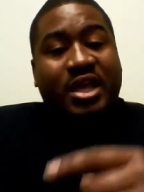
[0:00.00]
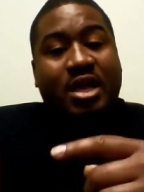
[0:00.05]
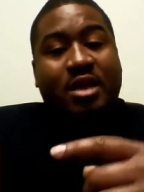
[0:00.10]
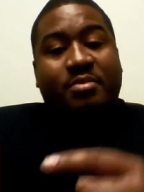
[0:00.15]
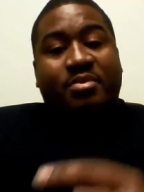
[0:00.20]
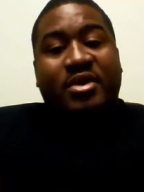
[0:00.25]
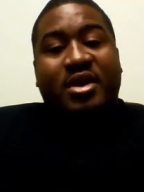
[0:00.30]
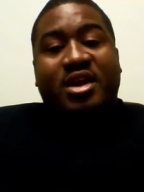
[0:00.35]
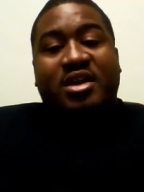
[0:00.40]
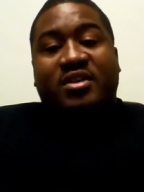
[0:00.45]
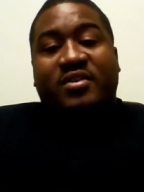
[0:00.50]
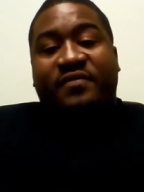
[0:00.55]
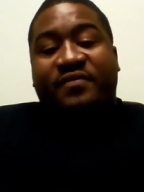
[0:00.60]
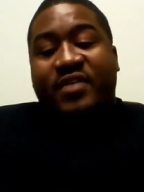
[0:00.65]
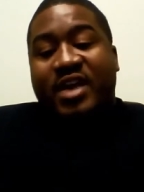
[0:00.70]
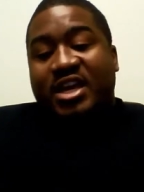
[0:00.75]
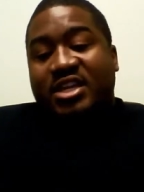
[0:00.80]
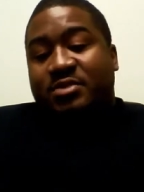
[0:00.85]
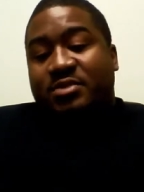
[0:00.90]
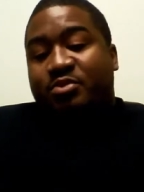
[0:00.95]
campaign,
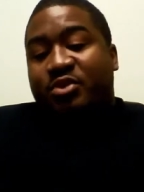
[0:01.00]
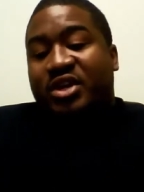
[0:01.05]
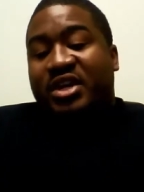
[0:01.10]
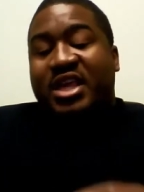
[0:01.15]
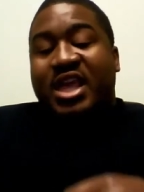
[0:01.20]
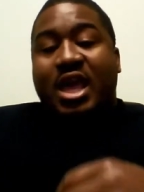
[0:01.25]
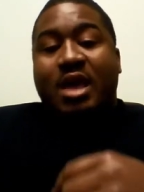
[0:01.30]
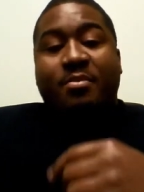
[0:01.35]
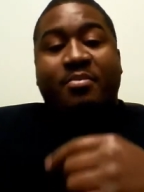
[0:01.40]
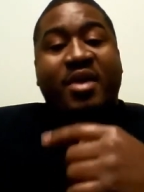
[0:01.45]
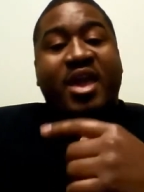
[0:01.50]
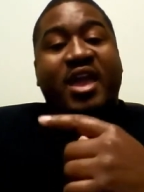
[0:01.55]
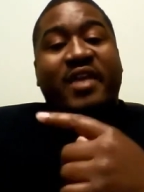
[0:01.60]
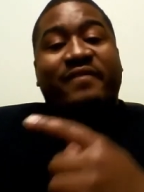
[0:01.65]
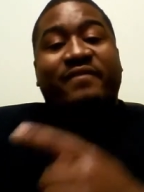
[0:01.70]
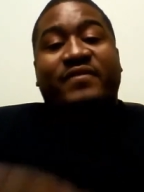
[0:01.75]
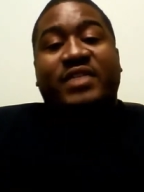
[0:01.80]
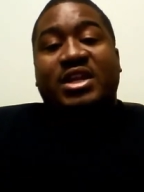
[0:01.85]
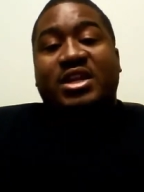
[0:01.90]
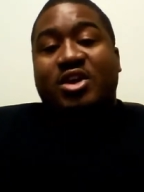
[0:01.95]
the Facebook
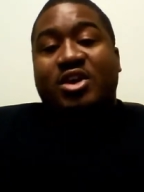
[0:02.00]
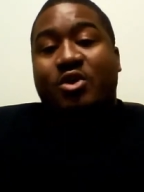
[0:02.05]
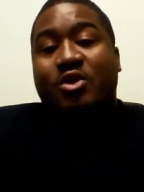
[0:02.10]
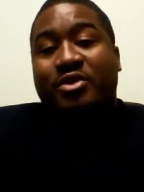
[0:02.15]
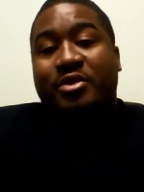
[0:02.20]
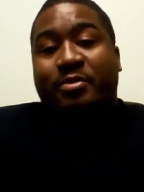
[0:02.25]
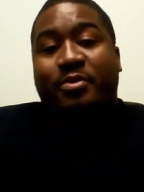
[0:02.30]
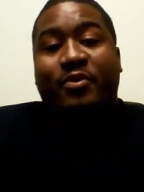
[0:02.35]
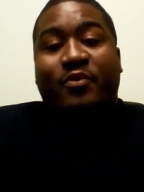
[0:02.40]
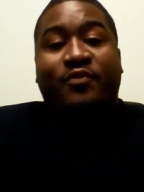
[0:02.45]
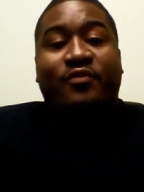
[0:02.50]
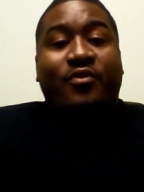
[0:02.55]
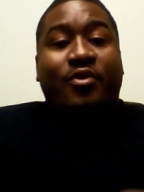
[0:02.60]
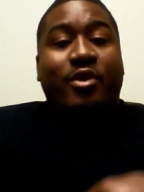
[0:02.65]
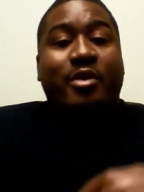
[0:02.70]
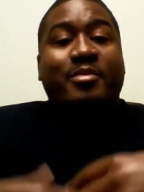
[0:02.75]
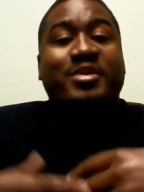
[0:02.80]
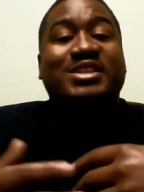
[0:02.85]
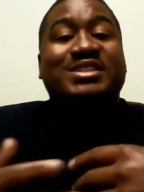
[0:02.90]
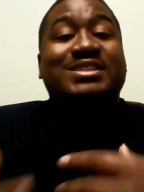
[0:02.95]
campaign, video of the
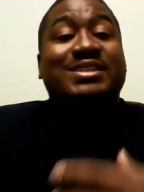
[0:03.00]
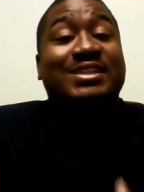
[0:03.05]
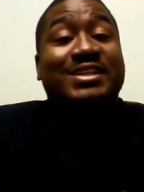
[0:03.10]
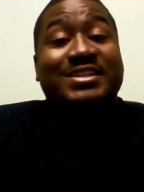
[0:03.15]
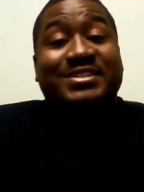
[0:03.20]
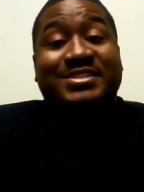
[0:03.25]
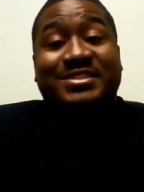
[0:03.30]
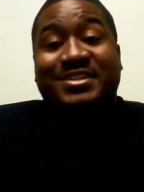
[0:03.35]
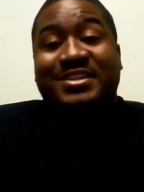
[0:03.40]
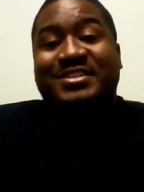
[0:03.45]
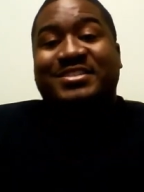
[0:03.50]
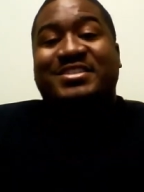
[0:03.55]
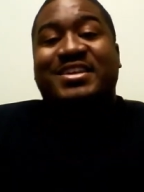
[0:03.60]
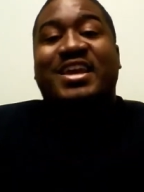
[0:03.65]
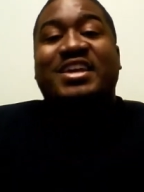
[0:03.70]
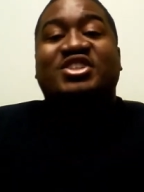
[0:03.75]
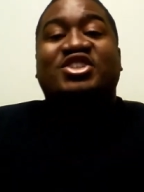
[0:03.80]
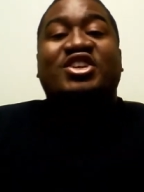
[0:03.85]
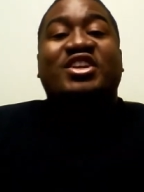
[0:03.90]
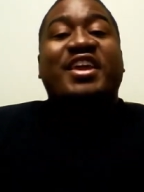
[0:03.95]
performance, listening
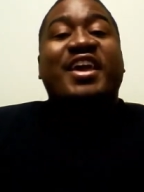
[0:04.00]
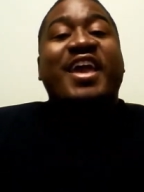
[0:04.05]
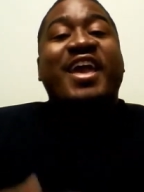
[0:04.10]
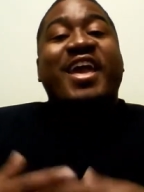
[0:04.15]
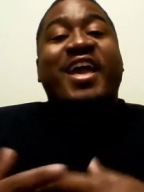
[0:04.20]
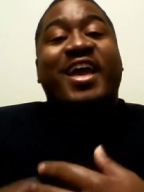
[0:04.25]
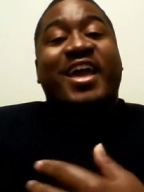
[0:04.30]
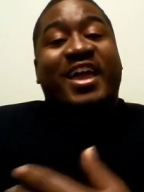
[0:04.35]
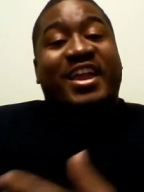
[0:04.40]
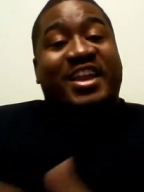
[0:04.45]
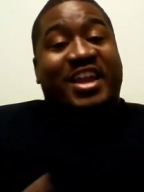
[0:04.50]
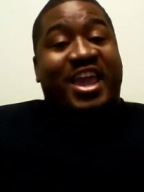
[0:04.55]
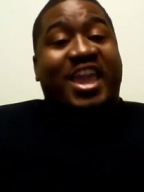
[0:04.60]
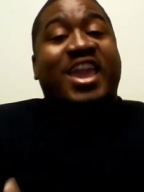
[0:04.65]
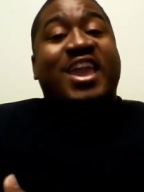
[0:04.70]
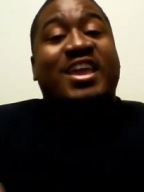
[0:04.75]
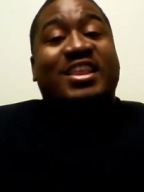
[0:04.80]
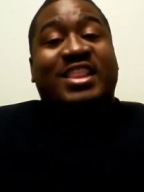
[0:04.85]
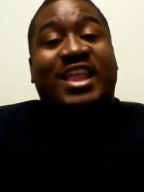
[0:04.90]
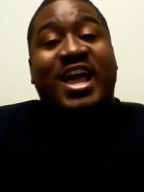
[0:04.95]
session, and a
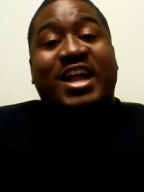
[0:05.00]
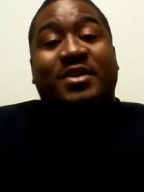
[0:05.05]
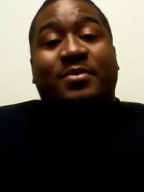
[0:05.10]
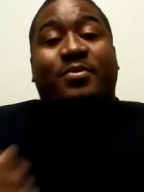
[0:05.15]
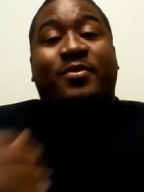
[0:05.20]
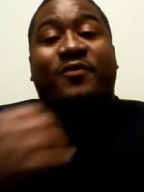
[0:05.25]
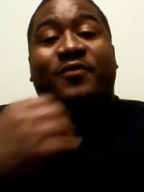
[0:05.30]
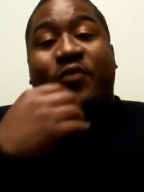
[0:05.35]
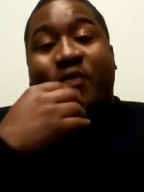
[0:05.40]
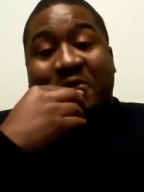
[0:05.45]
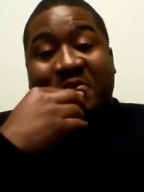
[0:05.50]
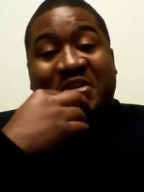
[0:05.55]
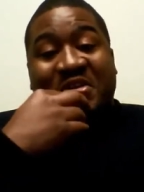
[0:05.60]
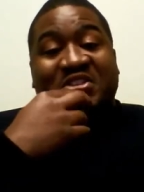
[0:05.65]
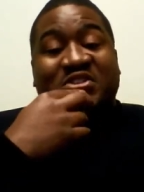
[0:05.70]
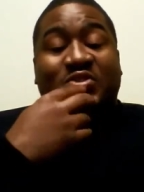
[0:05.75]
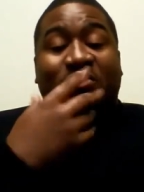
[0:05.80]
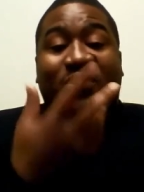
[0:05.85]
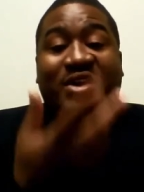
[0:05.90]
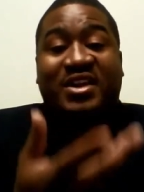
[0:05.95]
headline and
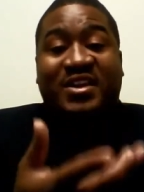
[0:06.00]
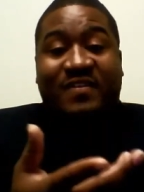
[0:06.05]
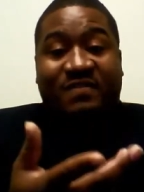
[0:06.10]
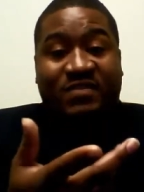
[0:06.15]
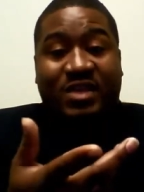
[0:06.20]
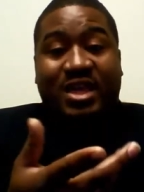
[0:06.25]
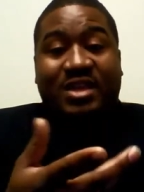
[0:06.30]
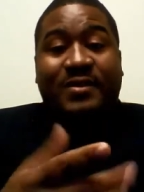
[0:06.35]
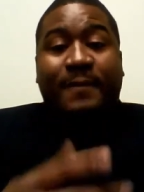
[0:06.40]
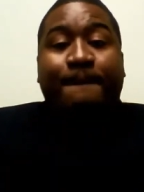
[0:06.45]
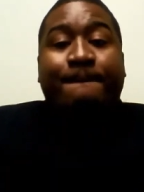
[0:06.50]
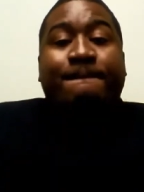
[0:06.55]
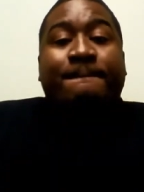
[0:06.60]
performance during the event